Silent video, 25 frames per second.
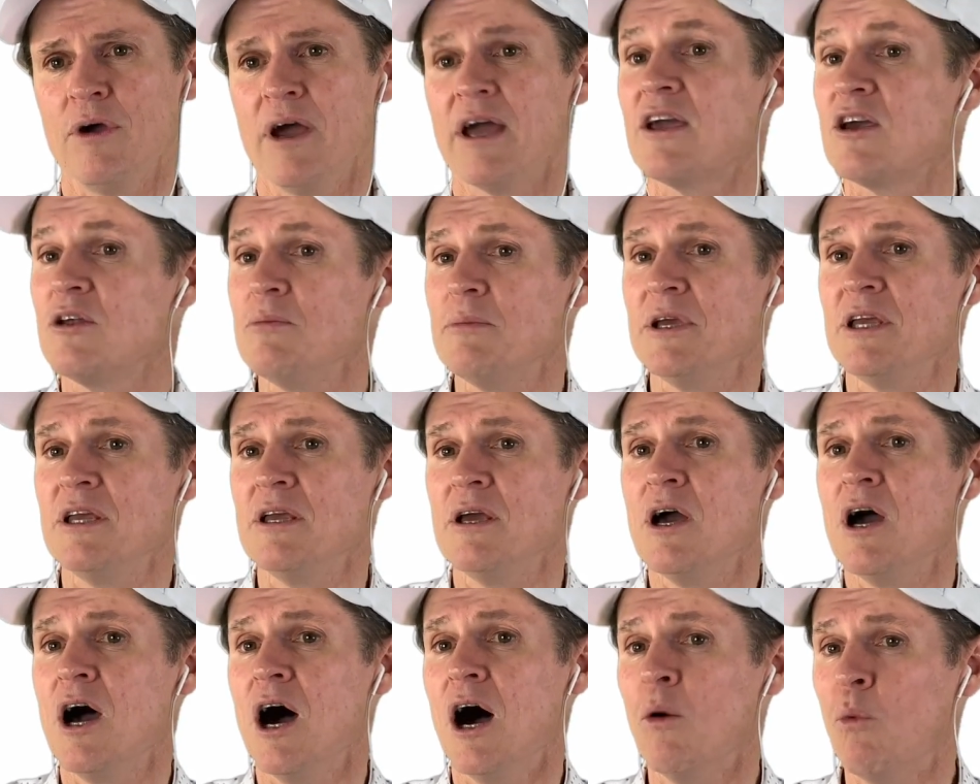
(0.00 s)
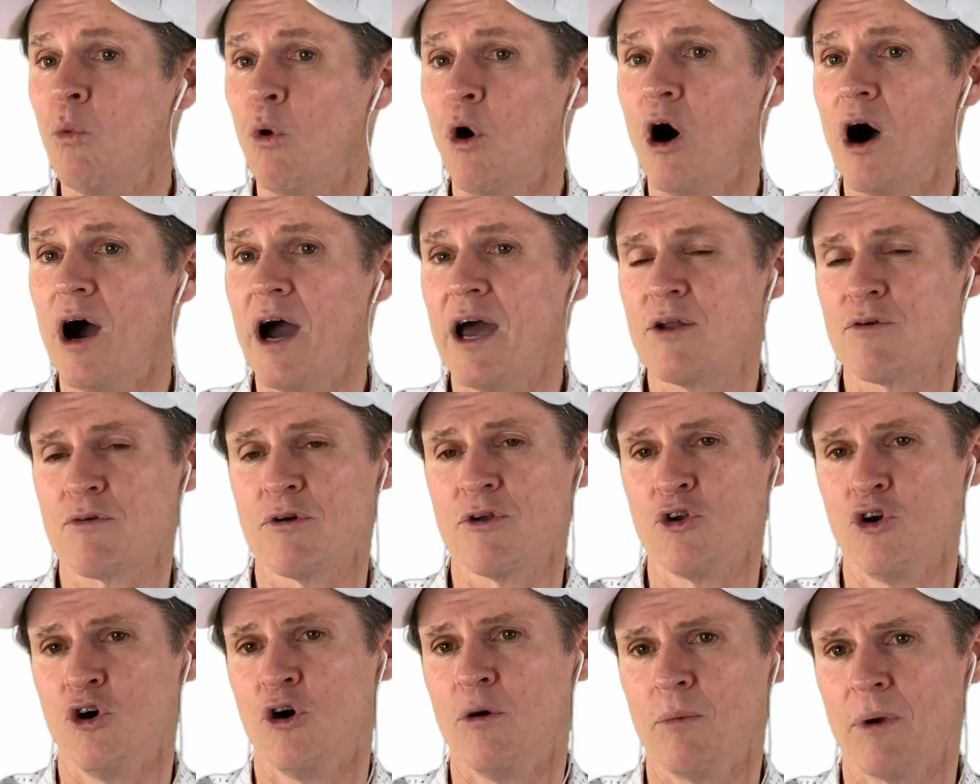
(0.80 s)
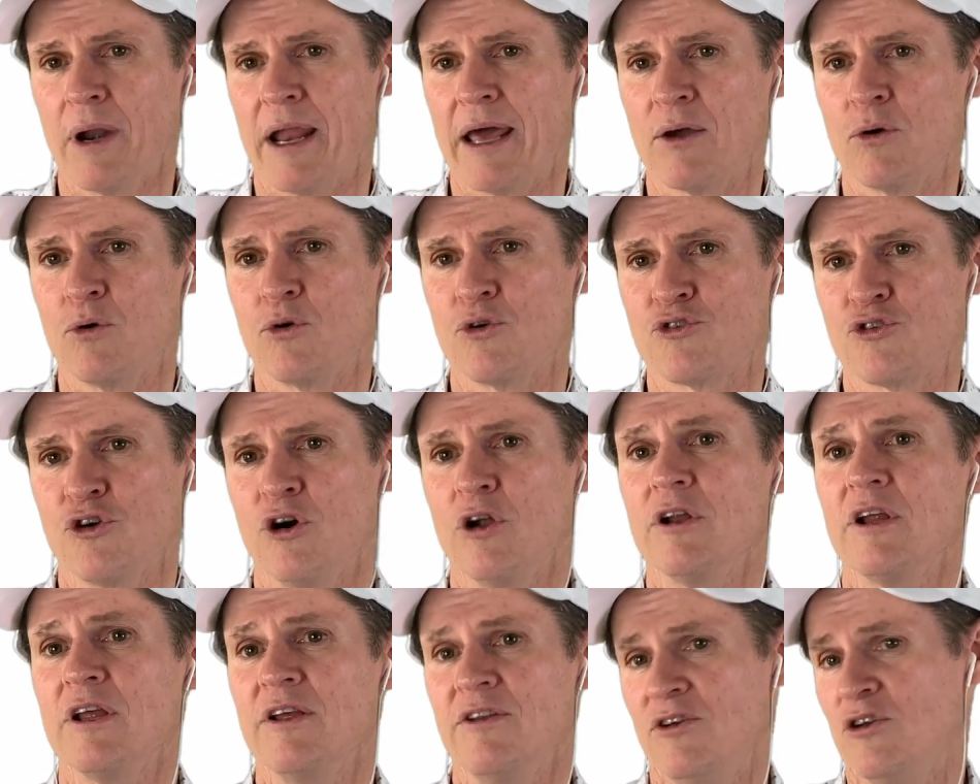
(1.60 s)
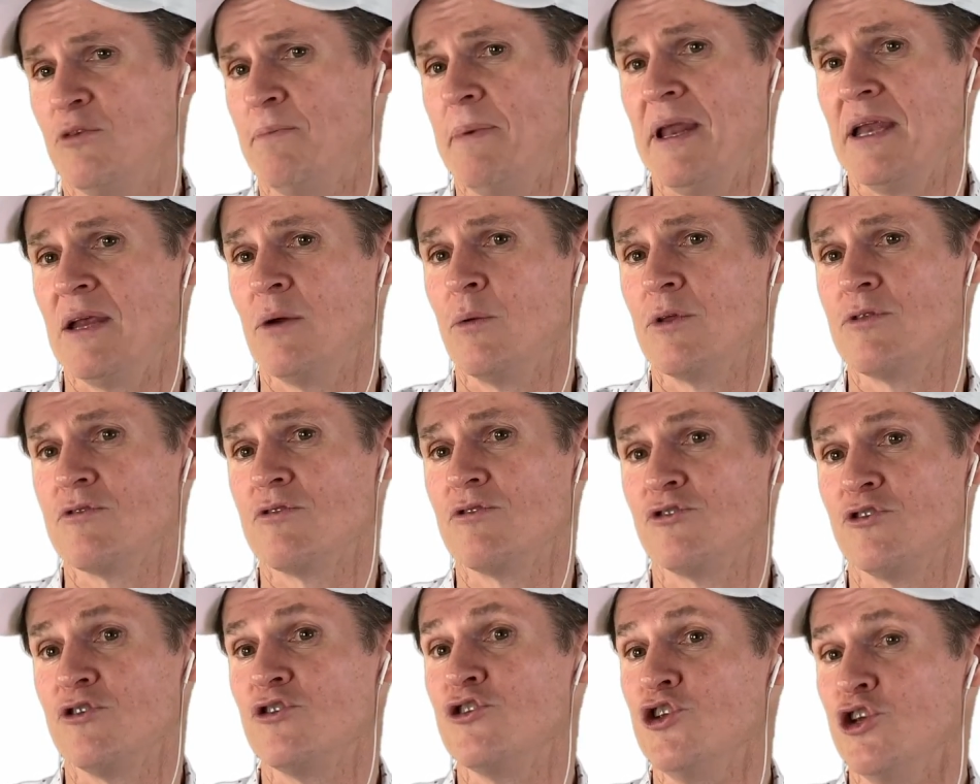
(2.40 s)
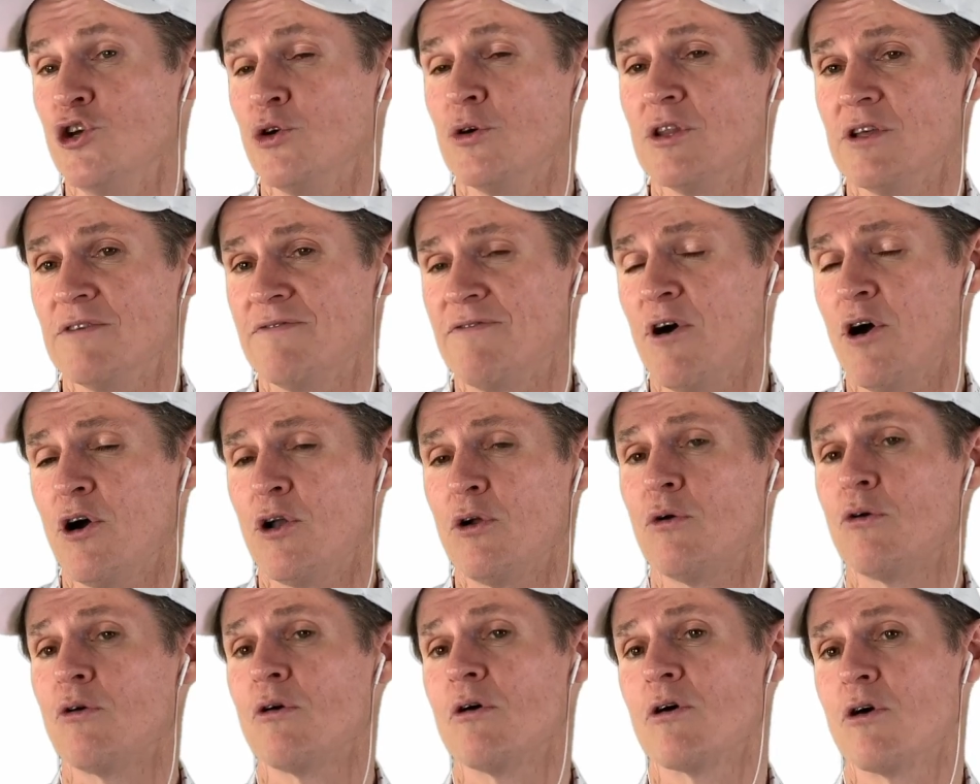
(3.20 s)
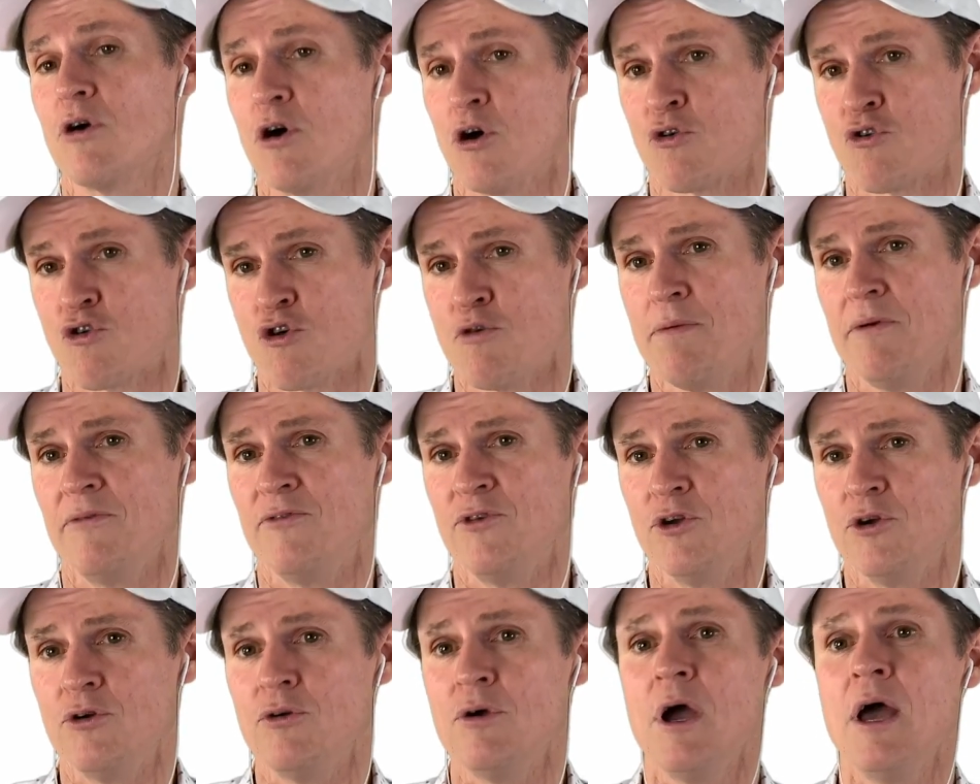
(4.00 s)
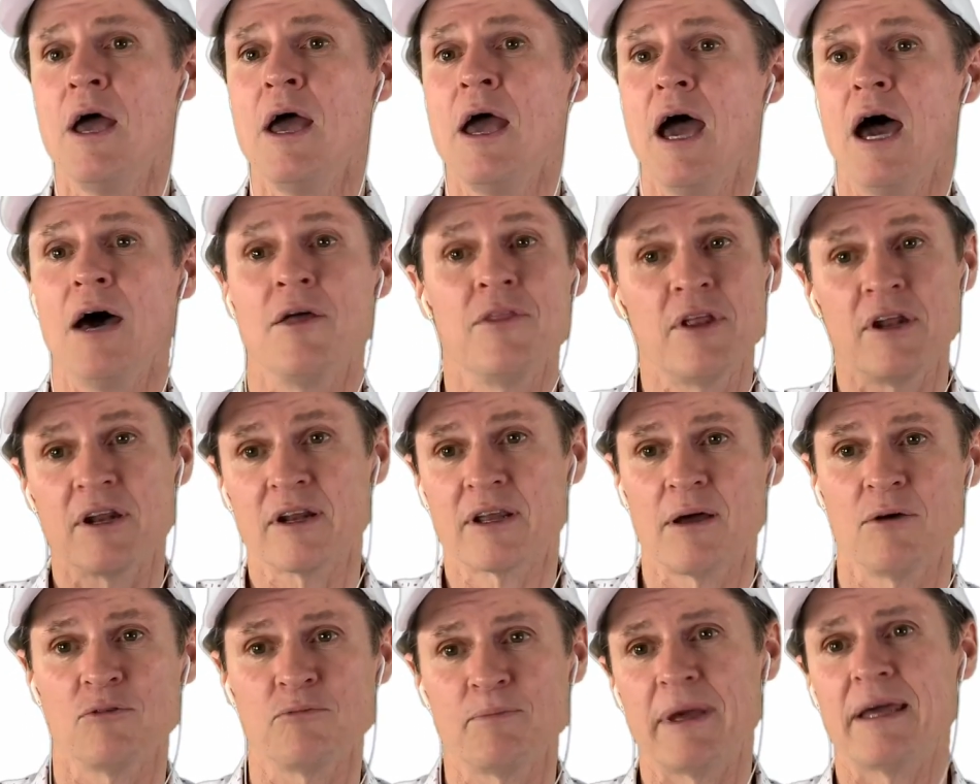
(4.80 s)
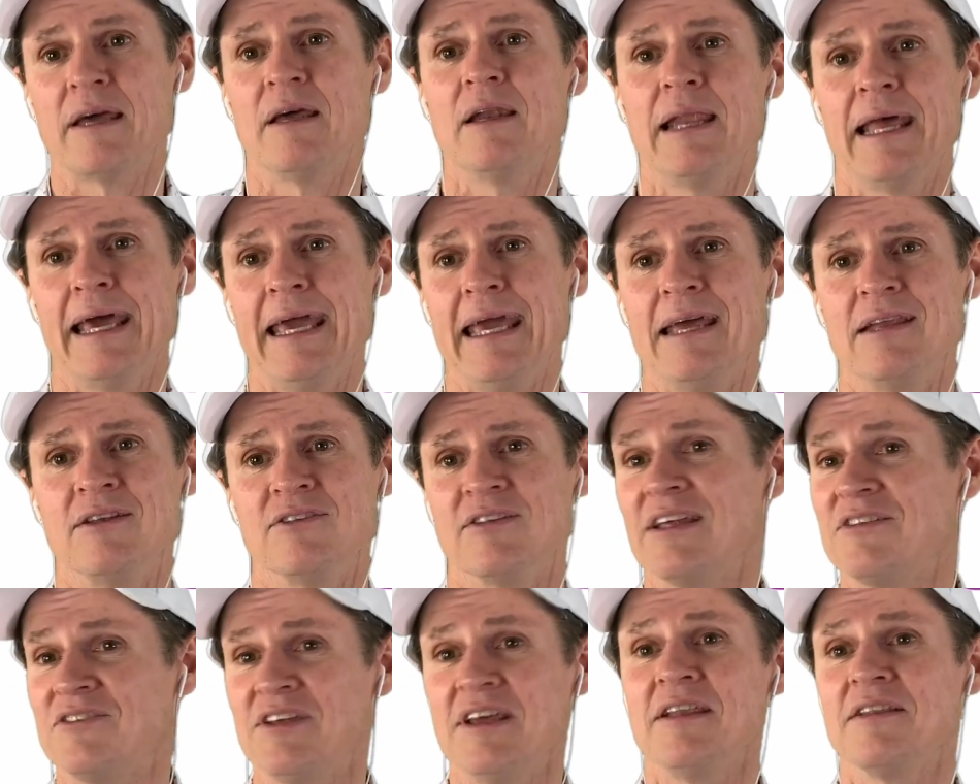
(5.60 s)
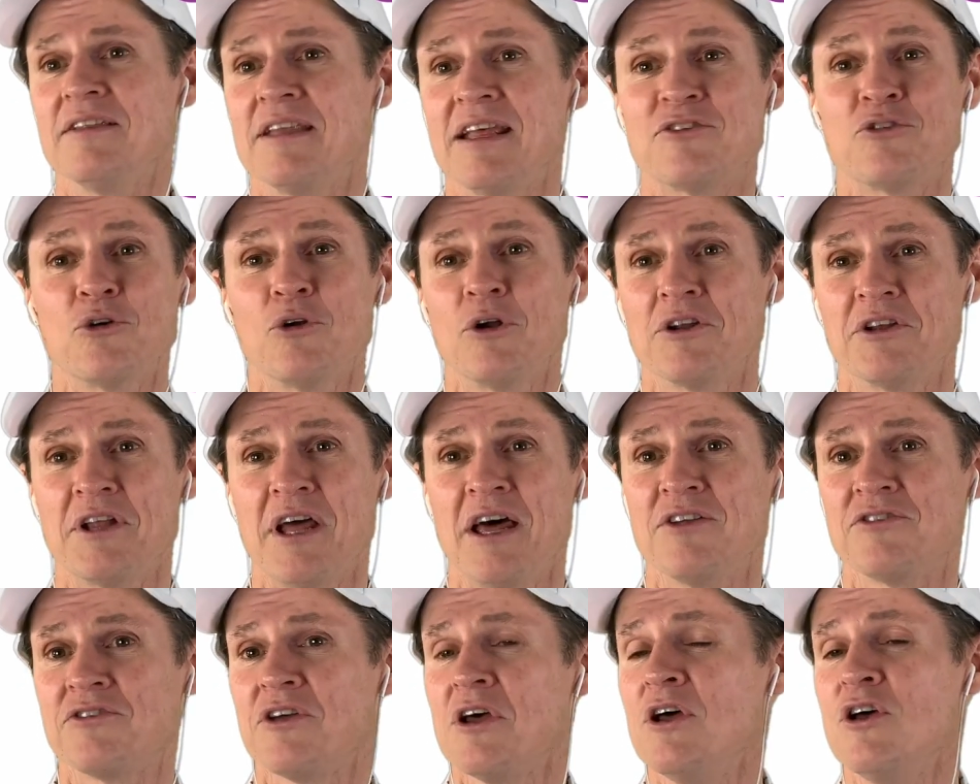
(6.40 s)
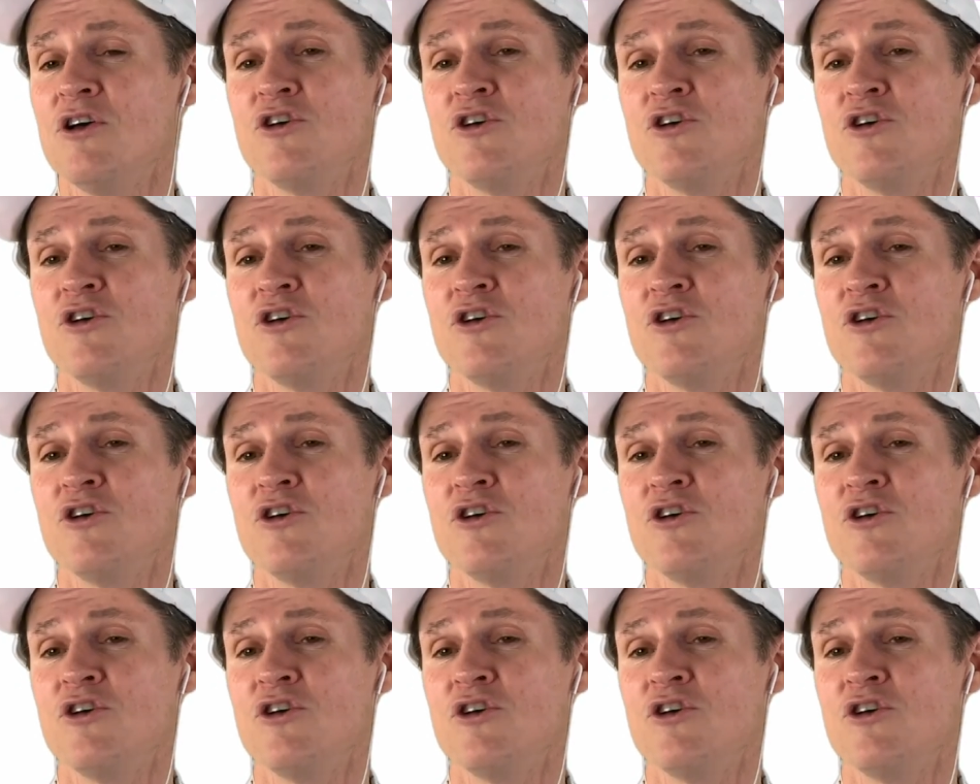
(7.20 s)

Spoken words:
It can be a wide or a normal angle shot, depending whether it's just you in the photo or a group of you, and then it comes back and lands. That's it. That's all it does.